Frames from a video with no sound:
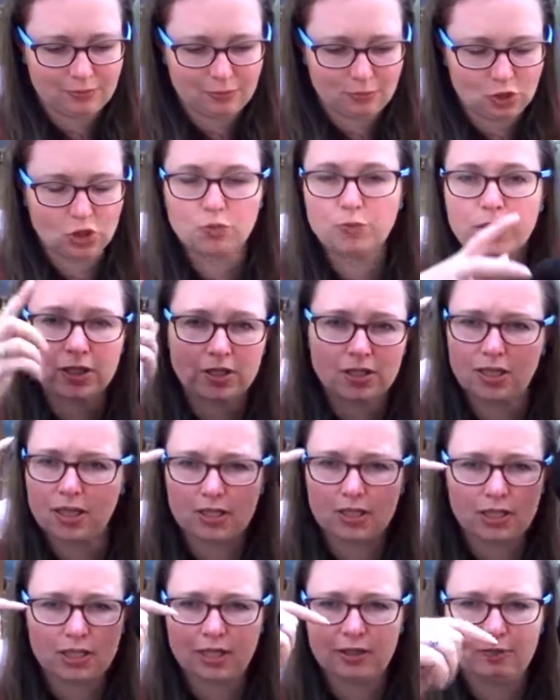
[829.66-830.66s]
just because it
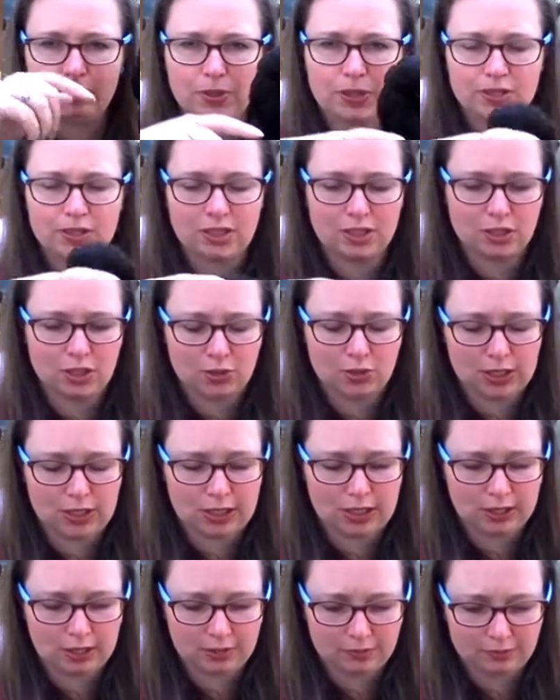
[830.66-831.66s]
is too
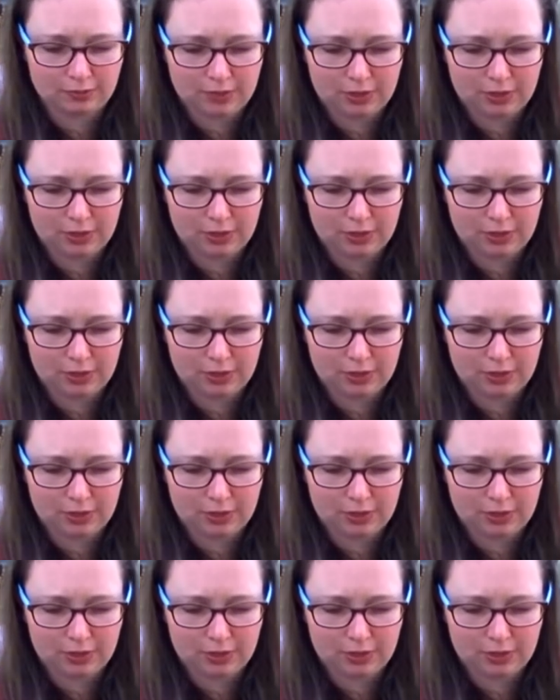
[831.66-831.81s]
dark,